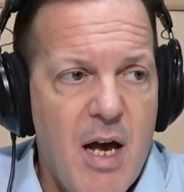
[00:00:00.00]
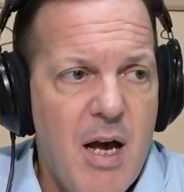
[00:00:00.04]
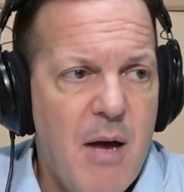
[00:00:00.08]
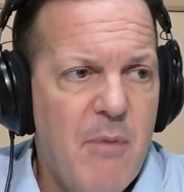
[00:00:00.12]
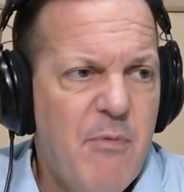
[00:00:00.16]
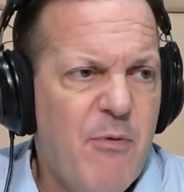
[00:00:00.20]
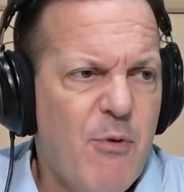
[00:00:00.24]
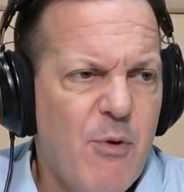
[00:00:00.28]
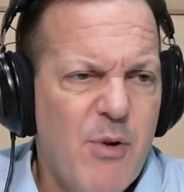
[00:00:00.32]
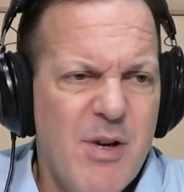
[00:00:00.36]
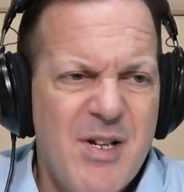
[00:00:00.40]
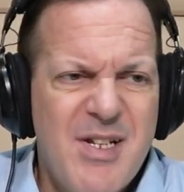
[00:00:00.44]

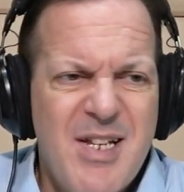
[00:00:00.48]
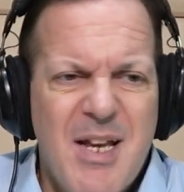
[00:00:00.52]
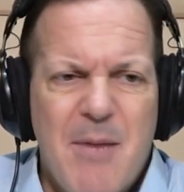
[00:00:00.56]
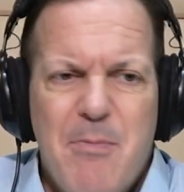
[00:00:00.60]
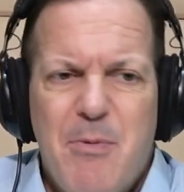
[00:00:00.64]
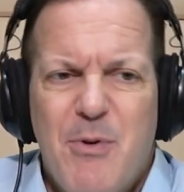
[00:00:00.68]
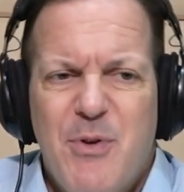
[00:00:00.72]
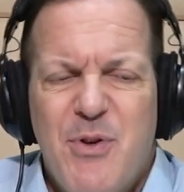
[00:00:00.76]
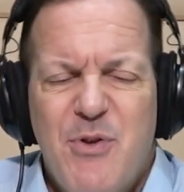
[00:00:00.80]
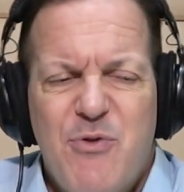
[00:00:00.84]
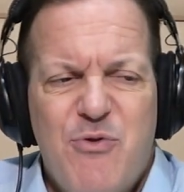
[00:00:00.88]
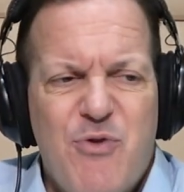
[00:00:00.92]
For
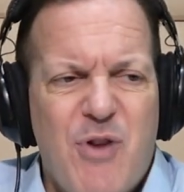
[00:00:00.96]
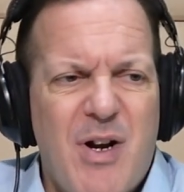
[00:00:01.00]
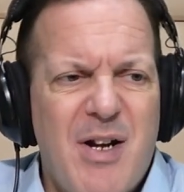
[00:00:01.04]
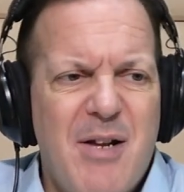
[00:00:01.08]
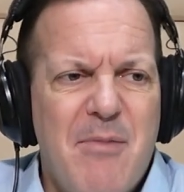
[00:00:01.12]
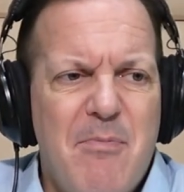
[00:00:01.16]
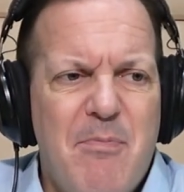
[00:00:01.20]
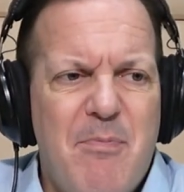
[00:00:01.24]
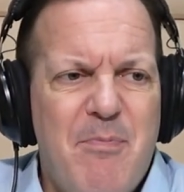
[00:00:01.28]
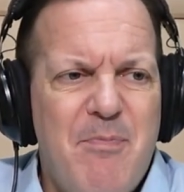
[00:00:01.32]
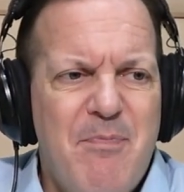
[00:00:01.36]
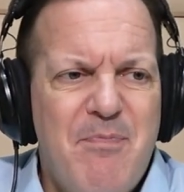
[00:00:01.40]
example, they're
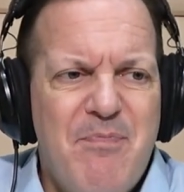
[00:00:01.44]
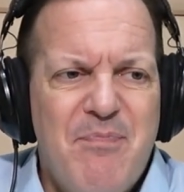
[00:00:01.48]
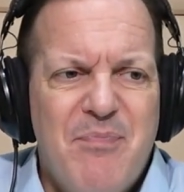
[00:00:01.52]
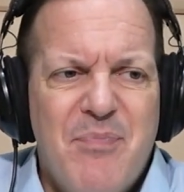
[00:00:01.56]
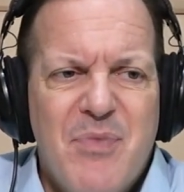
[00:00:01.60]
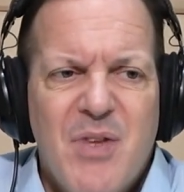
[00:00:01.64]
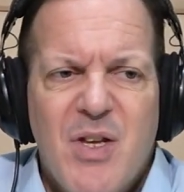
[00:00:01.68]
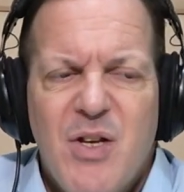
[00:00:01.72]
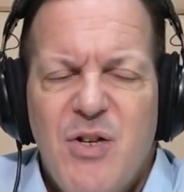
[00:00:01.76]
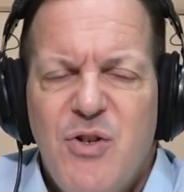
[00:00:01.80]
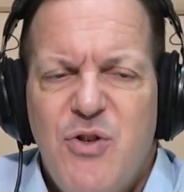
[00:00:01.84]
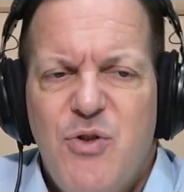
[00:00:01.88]
trying to
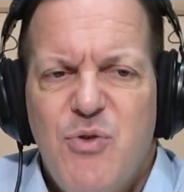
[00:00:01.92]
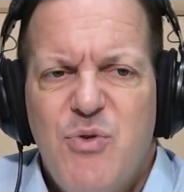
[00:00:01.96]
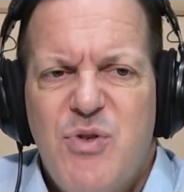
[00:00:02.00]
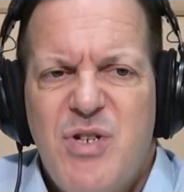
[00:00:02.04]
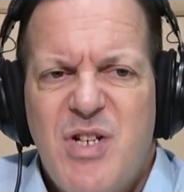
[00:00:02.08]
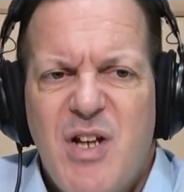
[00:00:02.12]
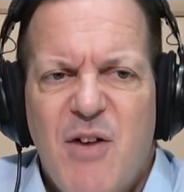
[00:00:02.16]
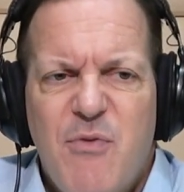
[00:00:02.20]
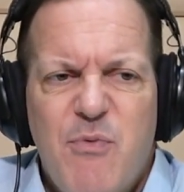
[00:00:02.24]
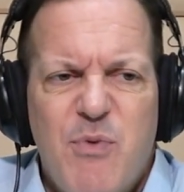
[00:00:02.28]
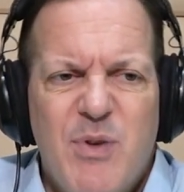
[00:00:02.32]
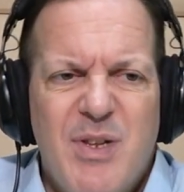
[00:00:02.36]
do
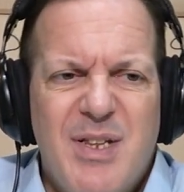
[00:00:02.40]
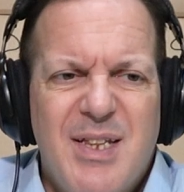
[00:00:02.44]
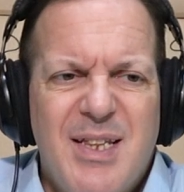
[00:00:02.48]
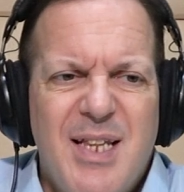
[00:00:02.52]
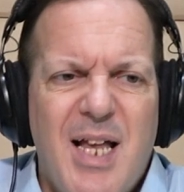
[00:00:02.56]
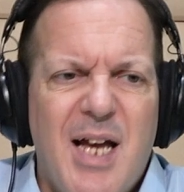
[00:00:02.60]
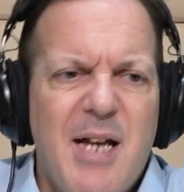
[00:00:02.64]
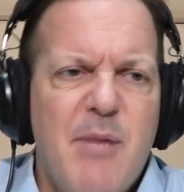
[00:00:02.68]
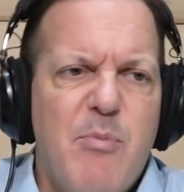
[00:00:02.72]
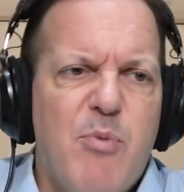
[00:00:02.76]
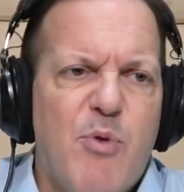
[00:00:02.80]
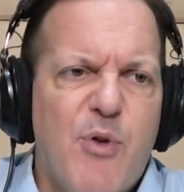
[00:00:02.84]
stuff with
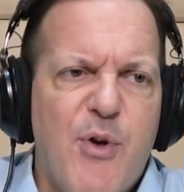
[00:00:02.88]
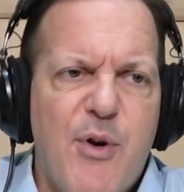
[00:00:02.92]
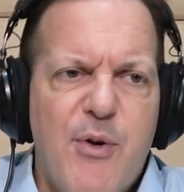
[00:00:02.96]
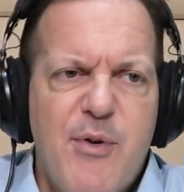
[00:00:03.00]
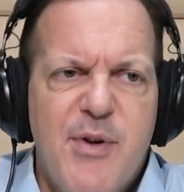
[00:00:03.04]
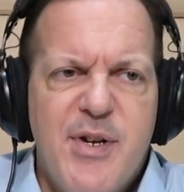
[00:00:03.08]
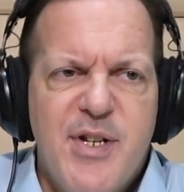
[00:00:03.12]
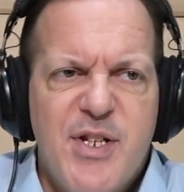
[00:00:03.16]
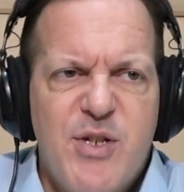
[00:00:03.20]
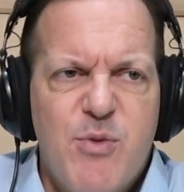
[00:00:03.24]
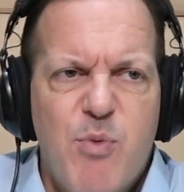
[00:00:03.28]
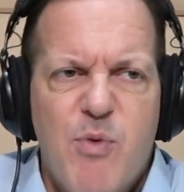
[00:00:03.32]

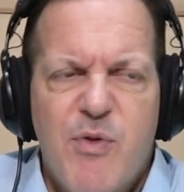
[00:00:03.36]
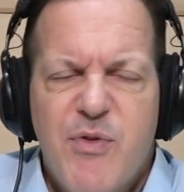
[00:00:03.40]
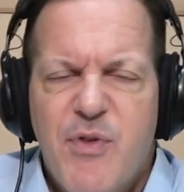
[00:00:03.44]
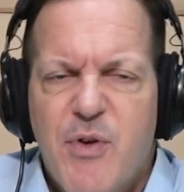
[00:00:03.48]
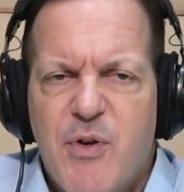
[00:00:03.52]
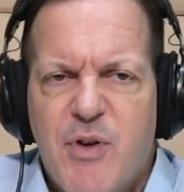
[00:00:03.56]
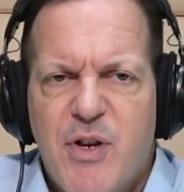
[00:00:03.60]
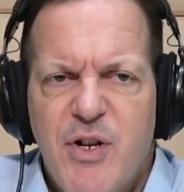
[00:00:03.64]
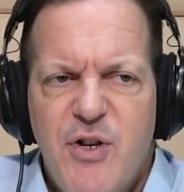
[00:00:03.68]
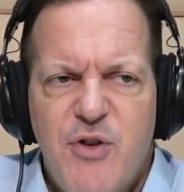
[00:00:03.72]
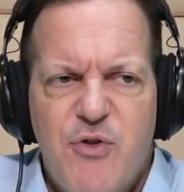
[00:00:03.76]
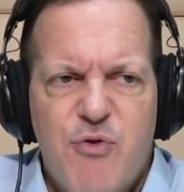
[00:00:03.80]
libraries where
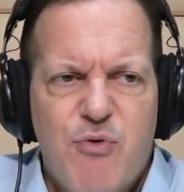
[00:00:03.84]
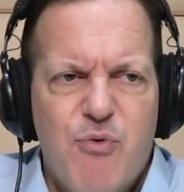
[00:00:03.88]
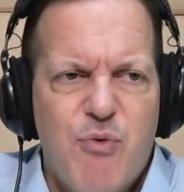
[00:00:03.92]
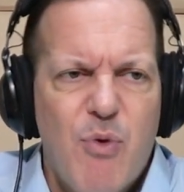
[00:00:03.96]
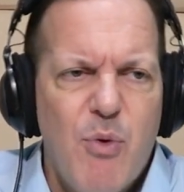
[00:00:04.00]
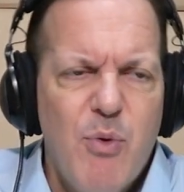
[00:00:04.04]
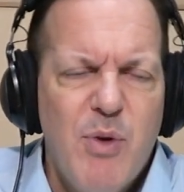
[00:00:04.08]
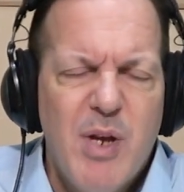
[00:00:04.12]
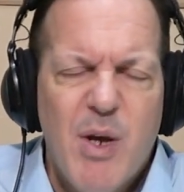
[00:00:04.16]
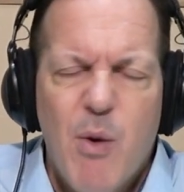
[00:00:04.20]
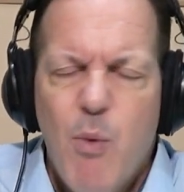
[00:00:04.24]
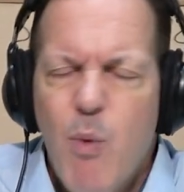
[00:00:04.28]
they're
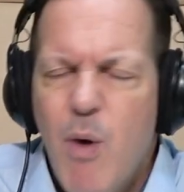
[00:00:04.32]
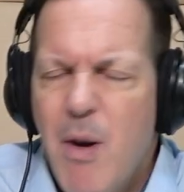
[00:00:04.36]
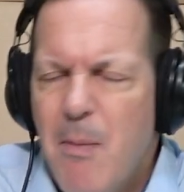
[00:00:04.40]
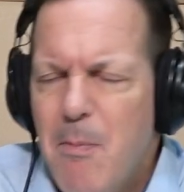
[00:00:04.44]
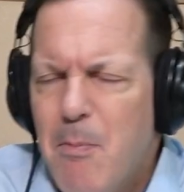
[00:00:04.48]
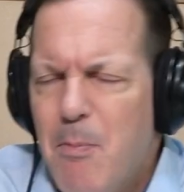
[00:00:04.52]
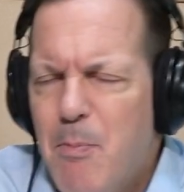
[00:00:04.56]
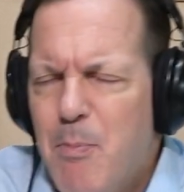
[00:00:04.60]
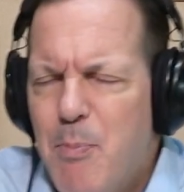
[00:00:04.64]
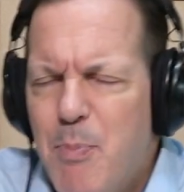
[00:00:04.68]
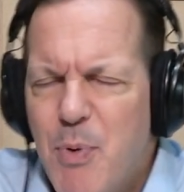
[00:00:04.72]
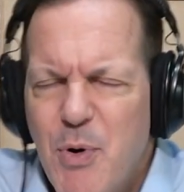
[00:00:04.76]
controlling
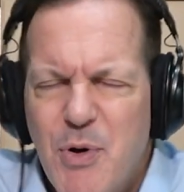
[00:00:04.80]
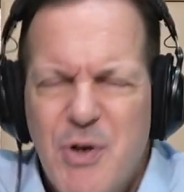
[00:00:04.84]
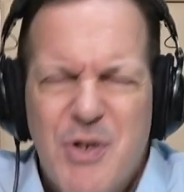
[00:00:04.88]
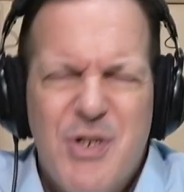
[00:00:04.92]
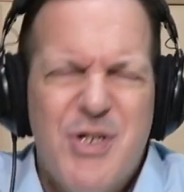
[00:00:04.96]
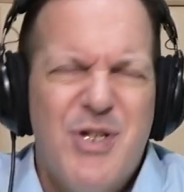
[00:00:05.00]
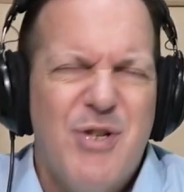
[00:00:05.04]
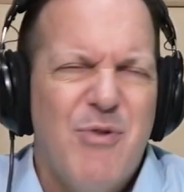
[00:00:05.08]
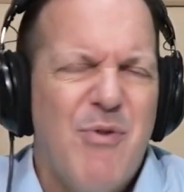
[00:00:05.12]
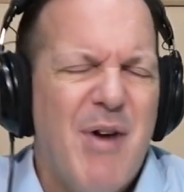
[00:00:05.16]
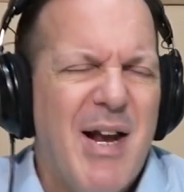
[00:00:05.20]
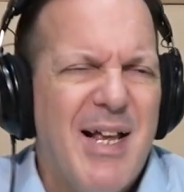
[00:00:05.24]
what
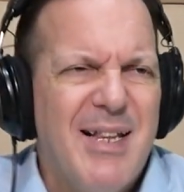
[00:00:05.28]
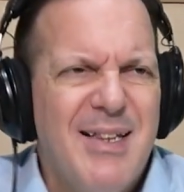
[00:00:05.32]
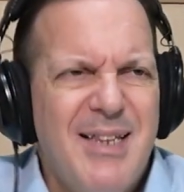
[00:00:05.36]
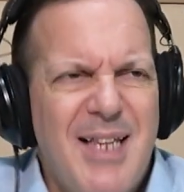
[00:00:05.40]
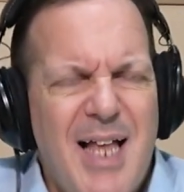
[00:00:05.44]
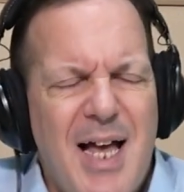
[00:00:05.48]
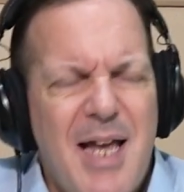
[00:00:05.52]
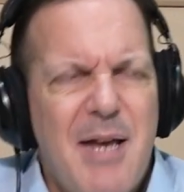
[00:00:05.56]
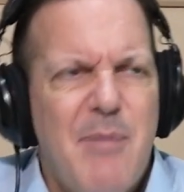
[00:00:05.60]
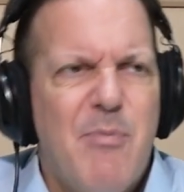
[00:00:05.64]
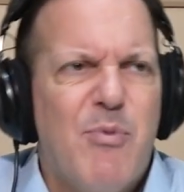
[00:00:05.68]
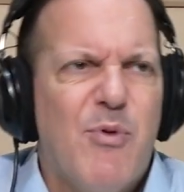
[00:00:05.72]
books are at
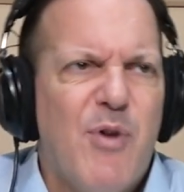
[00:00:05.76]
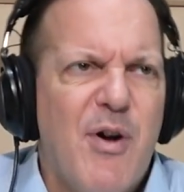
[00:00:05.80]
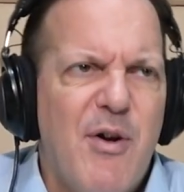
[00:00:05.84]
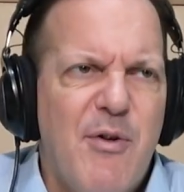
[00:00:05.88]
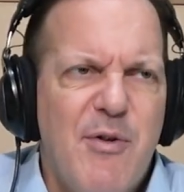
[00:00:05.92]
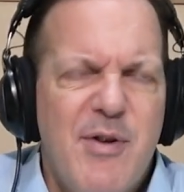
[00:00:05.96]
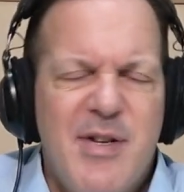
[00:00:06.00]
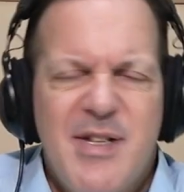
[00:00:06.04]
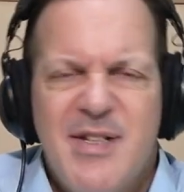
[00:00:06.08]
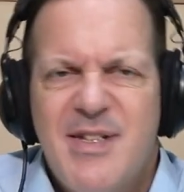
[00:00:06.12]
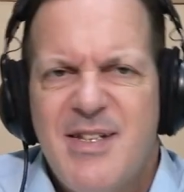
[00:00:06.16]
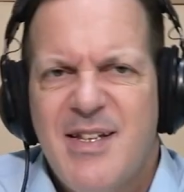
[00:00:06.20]

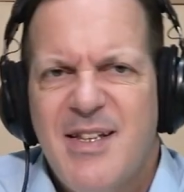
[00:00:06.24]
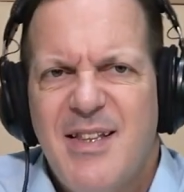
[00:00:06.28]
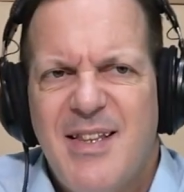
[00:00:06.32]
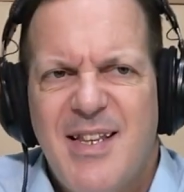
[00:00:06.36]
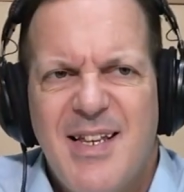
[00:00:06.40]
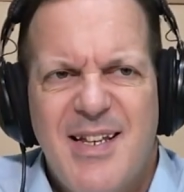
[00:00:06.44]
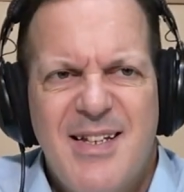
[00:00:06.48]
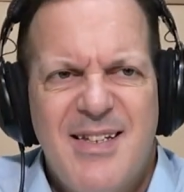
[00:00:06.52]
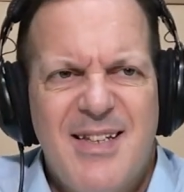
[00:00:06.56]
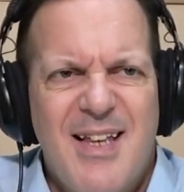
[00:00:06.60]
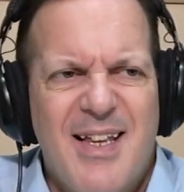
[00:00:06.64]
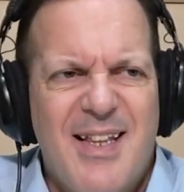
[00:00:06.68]
libraries and
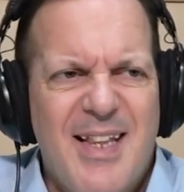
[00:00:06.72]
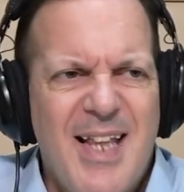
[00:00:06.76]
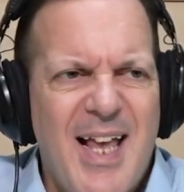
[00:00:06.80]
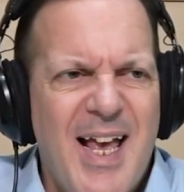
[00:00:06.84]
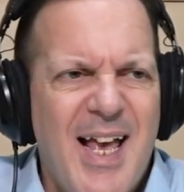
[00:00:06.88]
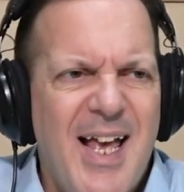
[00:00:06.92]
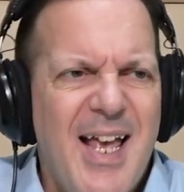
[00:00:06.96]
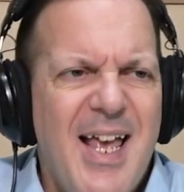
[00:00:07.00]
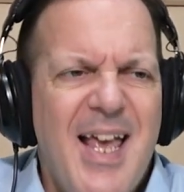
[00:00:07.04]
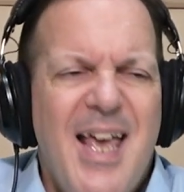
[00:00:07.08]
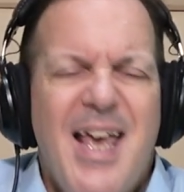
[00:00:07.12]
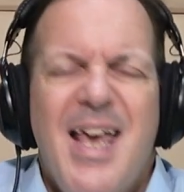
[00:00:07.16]
things like
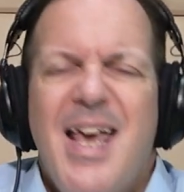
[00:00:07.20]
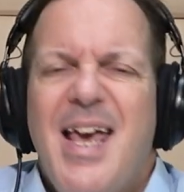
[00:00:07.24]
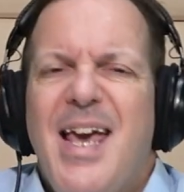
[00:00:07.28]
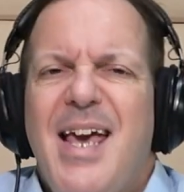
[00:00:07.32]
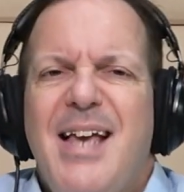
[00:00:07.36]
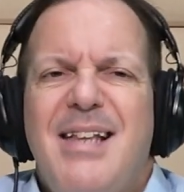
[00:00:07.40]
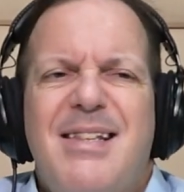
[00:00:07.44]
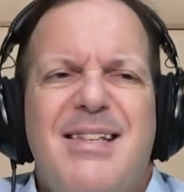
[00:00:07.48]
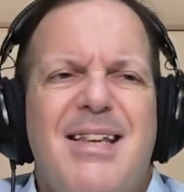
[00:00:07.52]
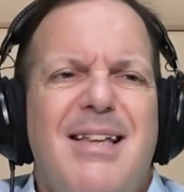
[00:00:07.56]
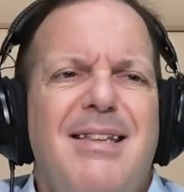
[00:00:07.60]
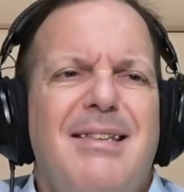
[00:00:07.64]
that.
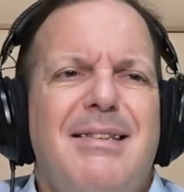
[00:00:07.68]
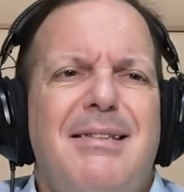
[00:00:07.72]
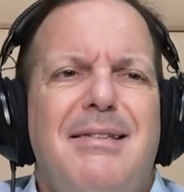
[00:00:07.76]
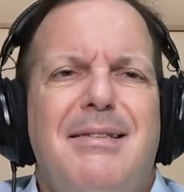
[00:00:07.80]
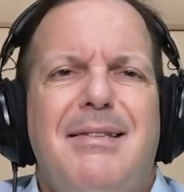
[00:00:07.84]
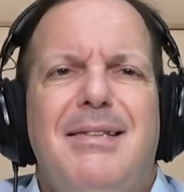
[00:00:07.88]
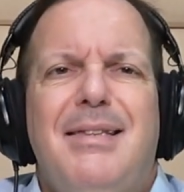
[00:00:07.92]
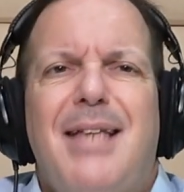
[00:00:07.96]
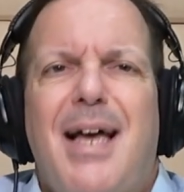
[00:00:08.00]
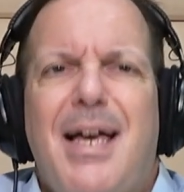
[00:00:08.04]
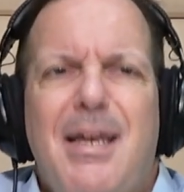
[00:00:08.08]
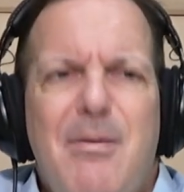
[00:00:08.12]
It's a
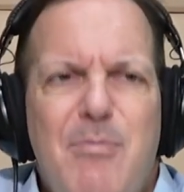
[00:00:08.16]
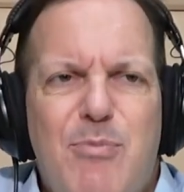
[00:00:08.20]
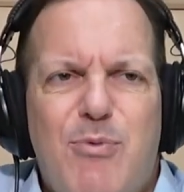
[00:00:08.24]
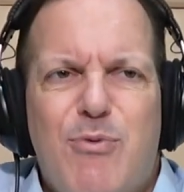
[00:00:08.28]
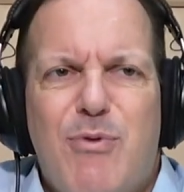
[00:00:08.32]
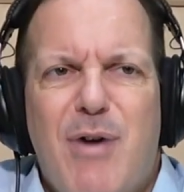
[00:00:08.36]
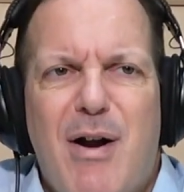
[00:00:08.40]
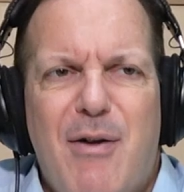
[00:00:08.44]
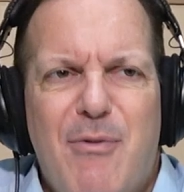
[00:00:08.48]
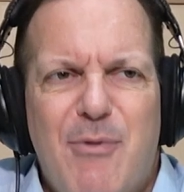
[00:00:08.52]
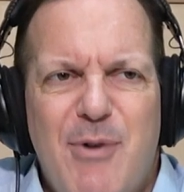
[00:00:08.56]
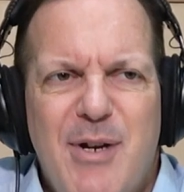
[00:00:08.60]

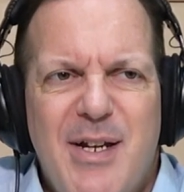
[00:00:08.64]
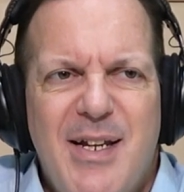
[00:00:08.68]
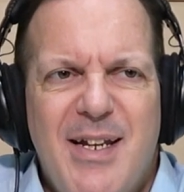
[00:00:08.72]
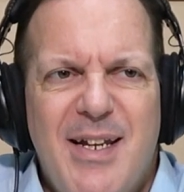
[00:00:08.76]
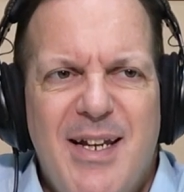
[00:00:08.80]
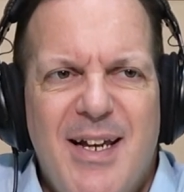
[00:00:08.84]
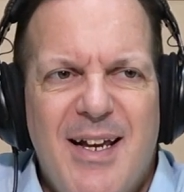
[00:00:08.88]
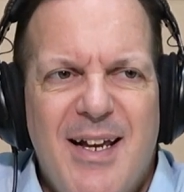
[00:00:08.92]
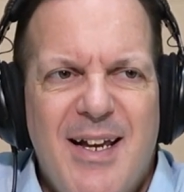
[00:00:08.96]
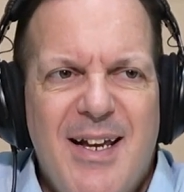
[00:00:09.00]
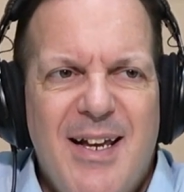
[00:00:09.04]
library.